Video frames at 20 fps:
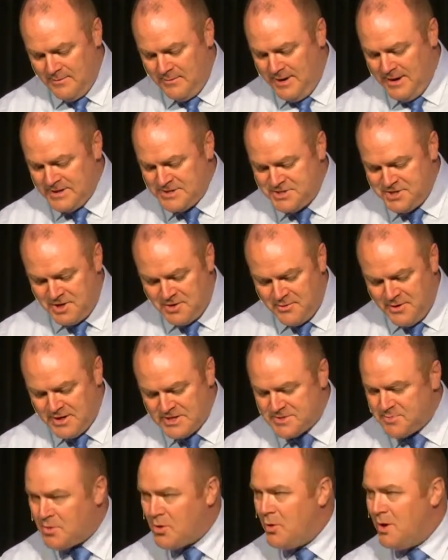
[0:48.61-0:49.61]
might
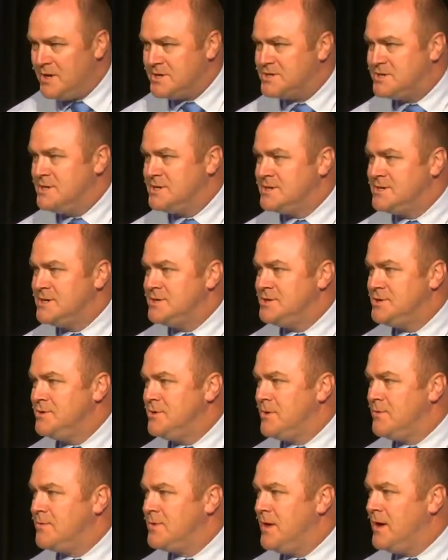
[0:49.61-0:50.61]
generate some questions that you
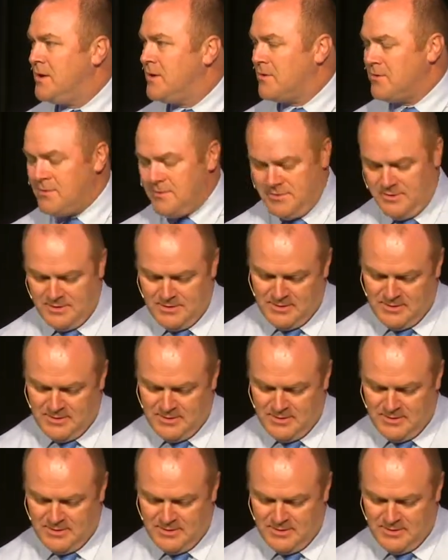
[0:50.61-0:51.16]
don't think are,